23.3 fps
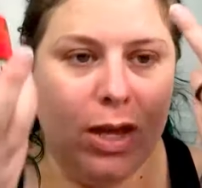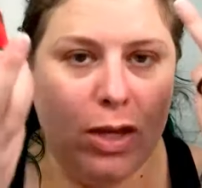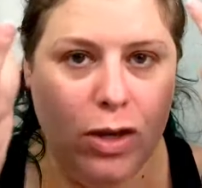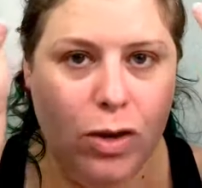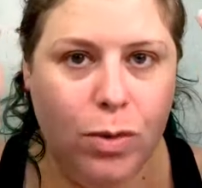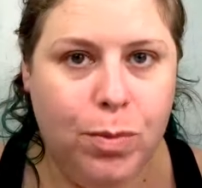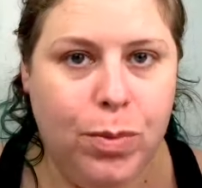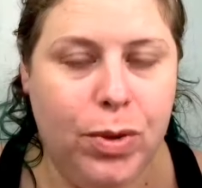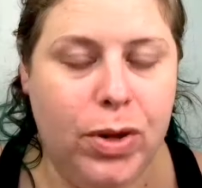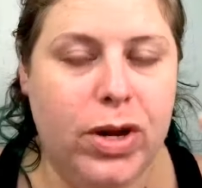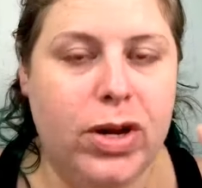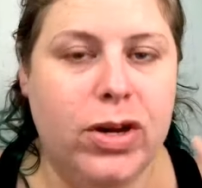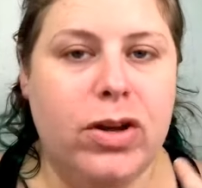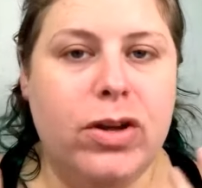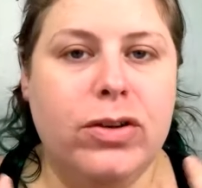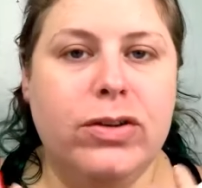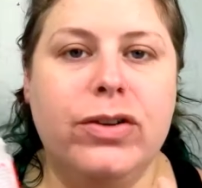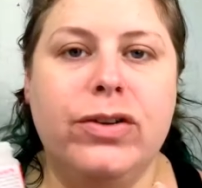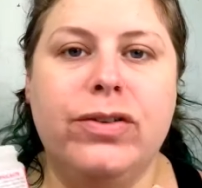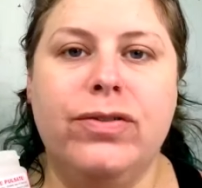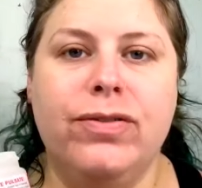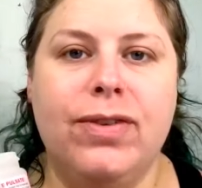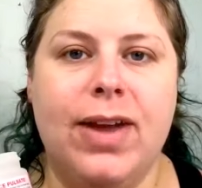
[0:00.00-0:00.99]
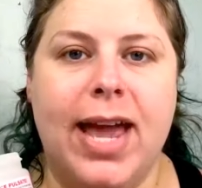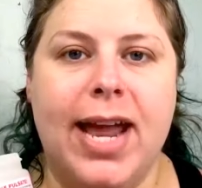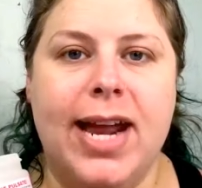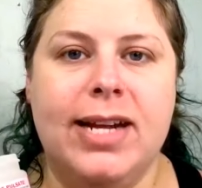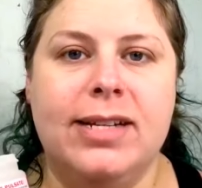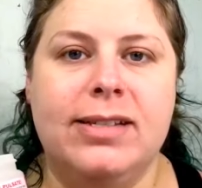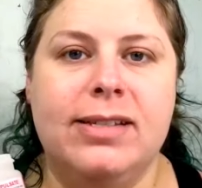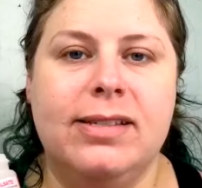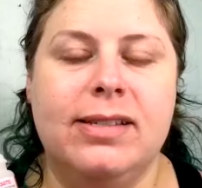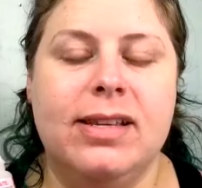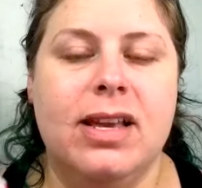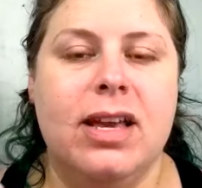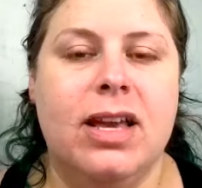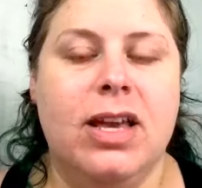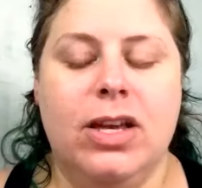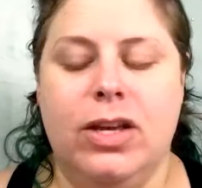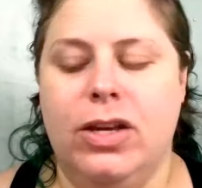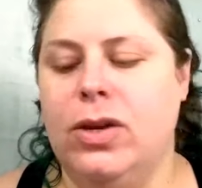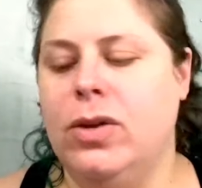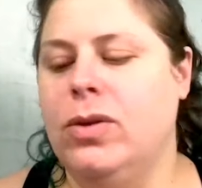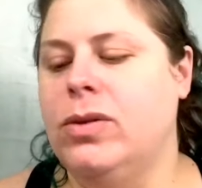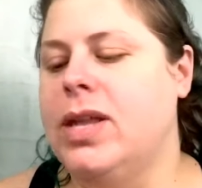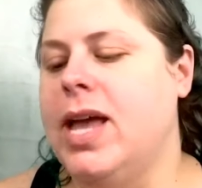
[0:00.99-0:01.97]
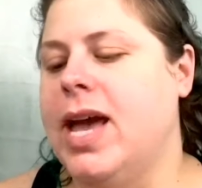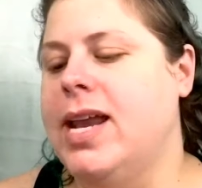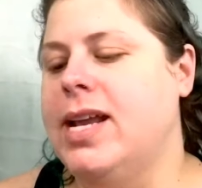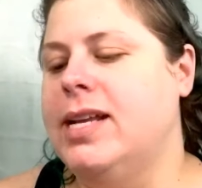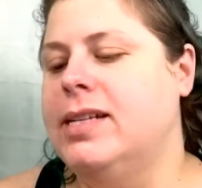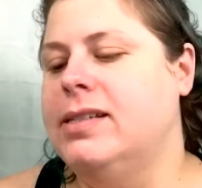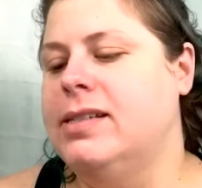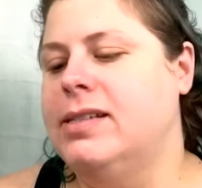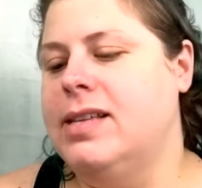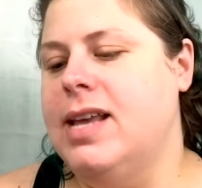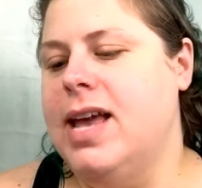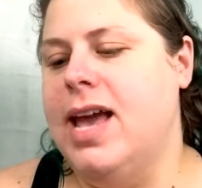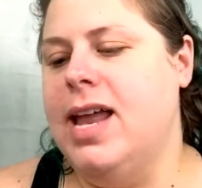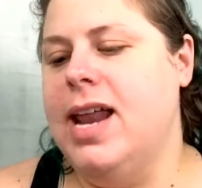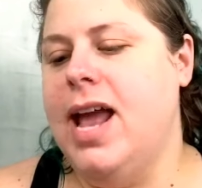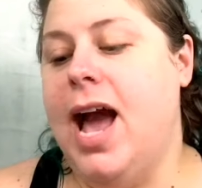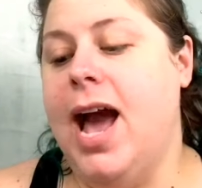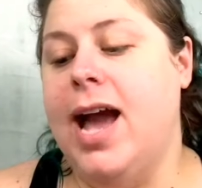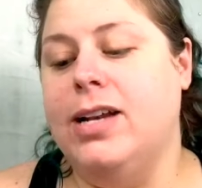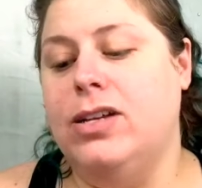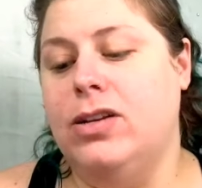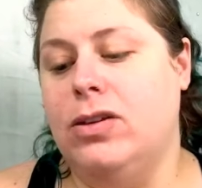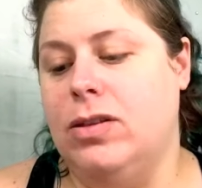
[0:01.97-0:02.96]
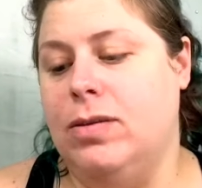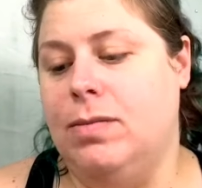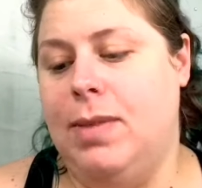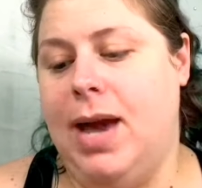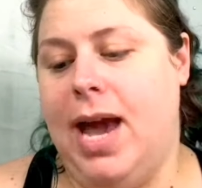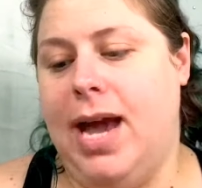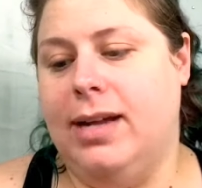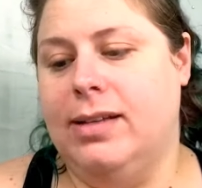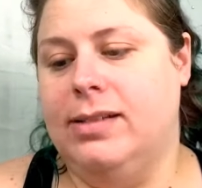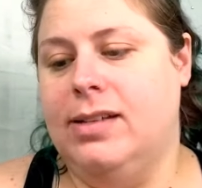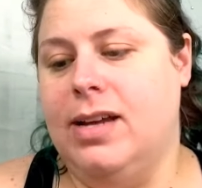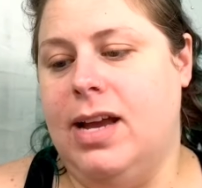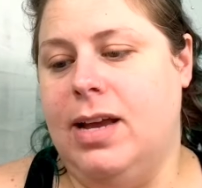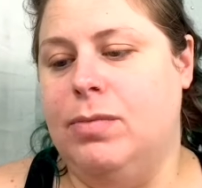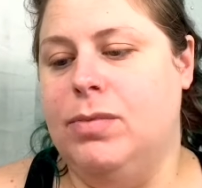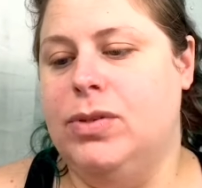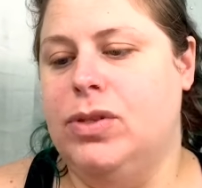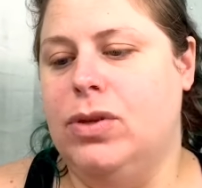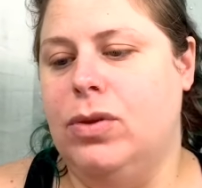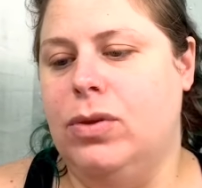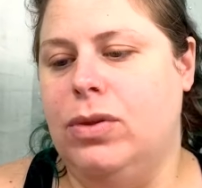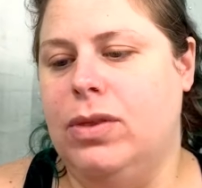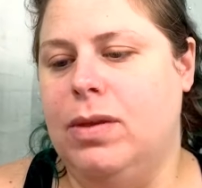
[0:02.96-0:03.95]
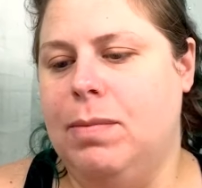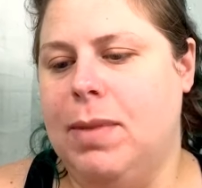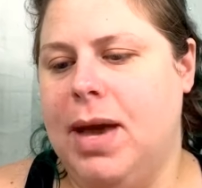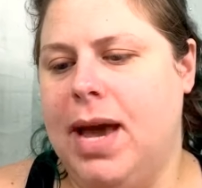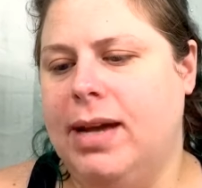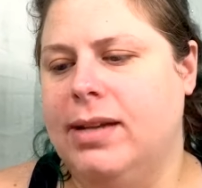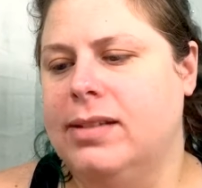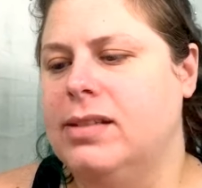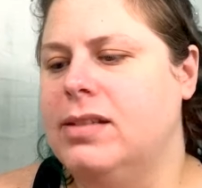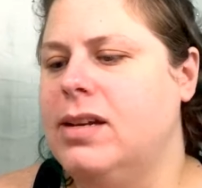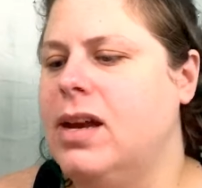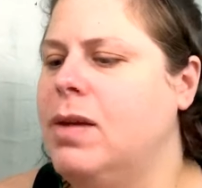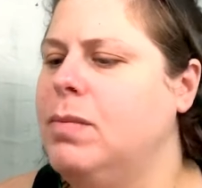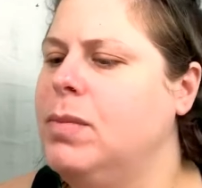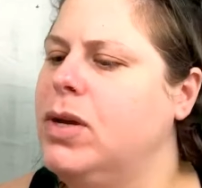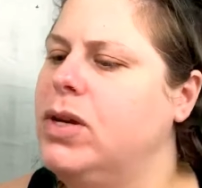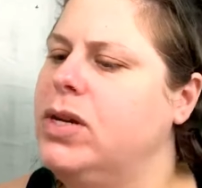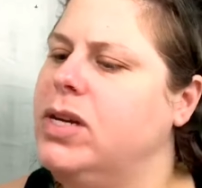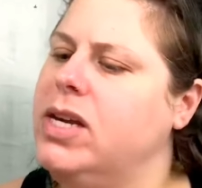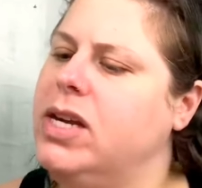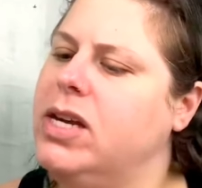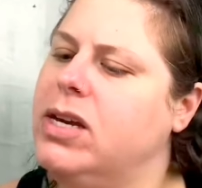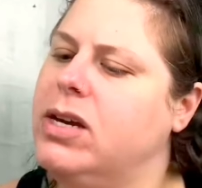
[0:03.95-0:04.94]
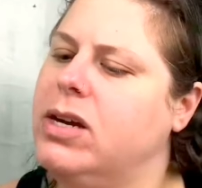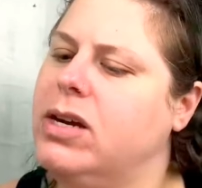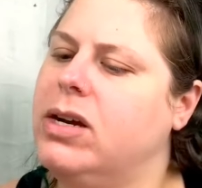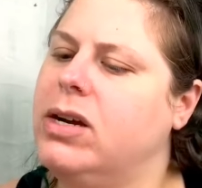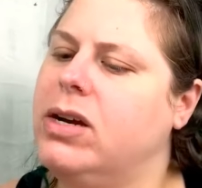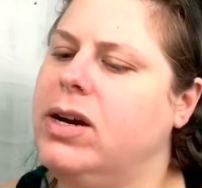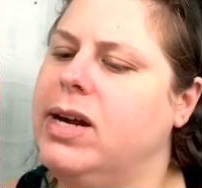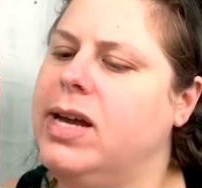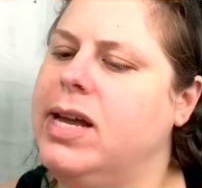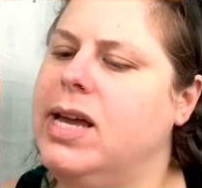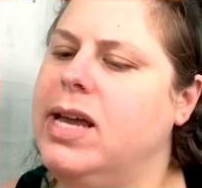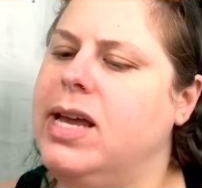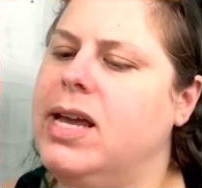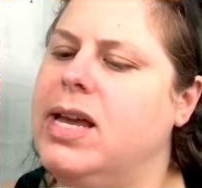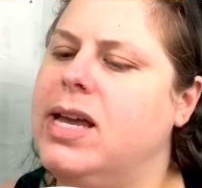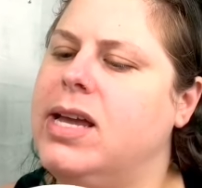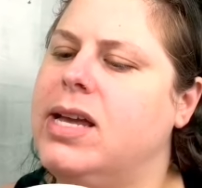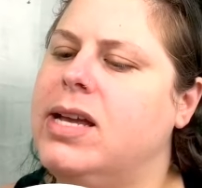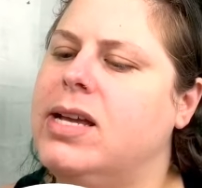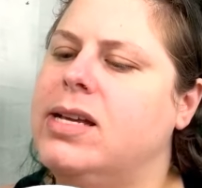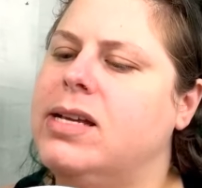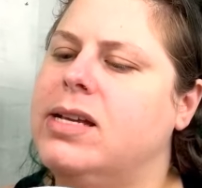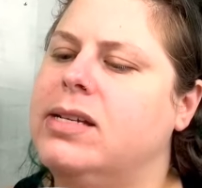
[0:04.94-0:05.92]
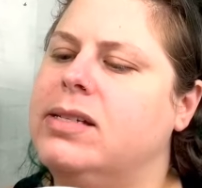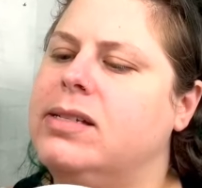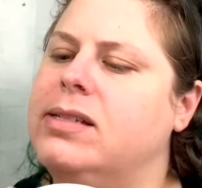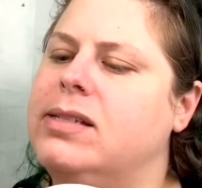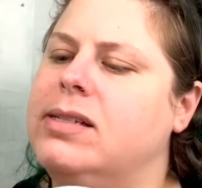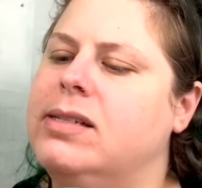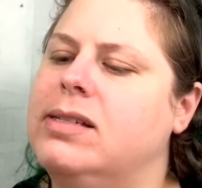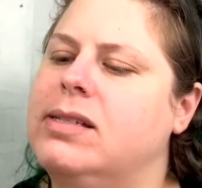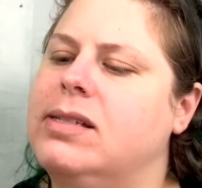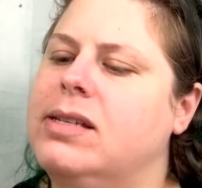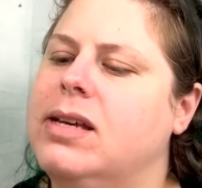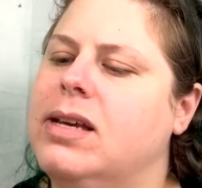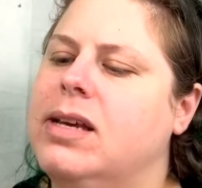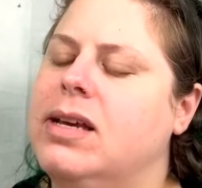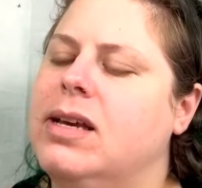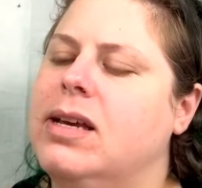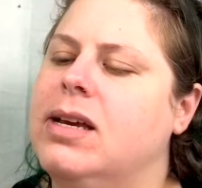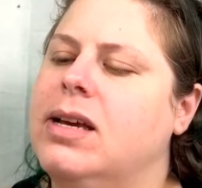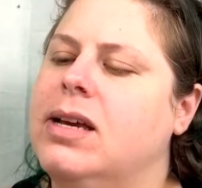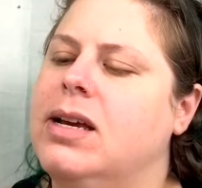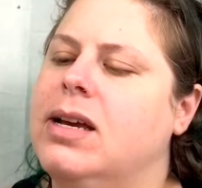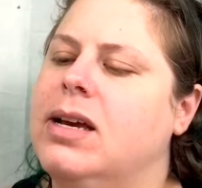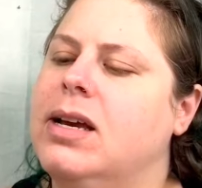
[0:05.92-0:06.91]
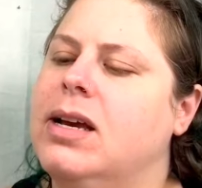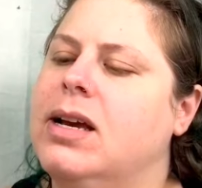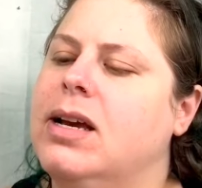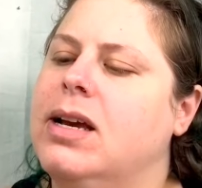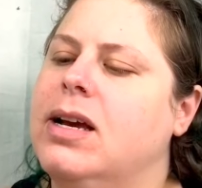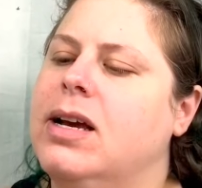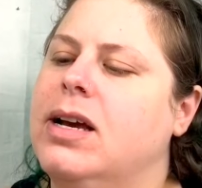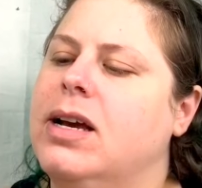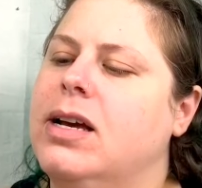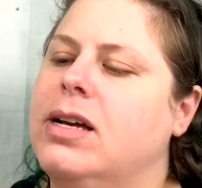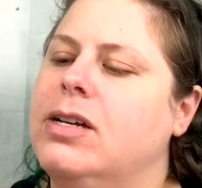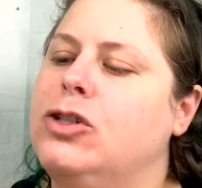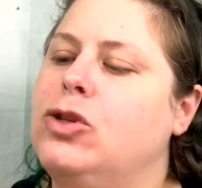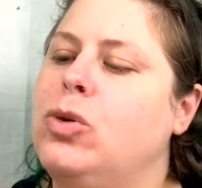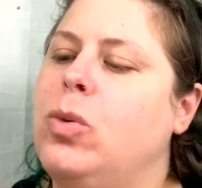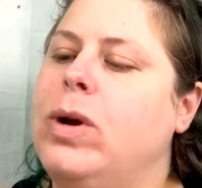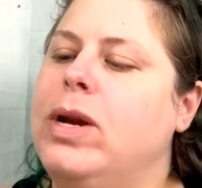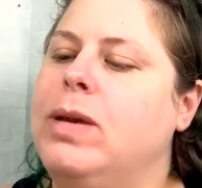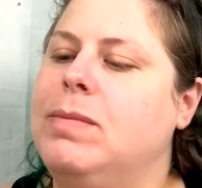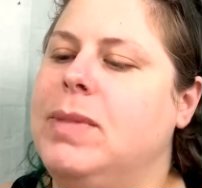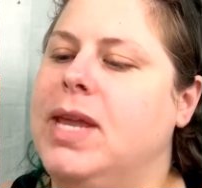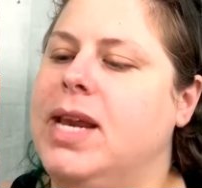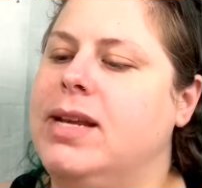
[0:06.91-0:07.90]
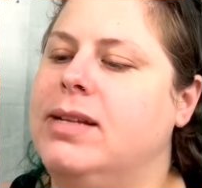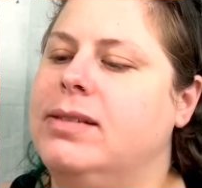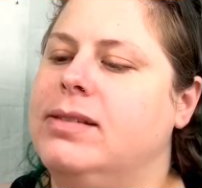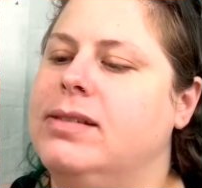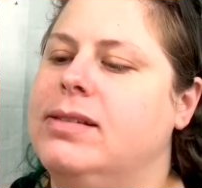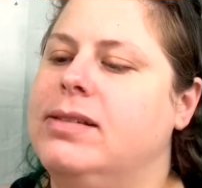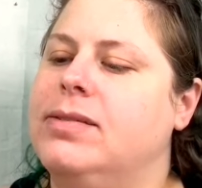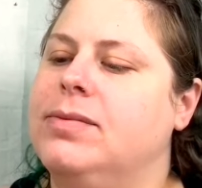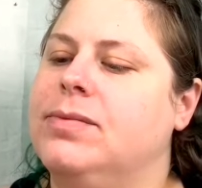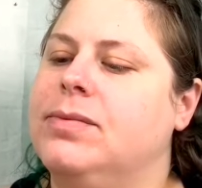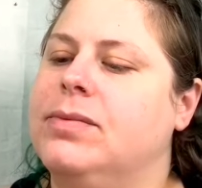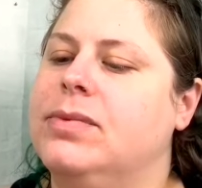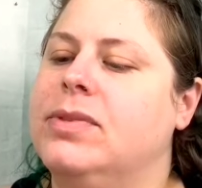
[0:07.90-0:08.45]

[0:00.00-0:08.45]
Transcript: You put it on your face, you let it set. I do the max time. So the max time on here is 20 minutes.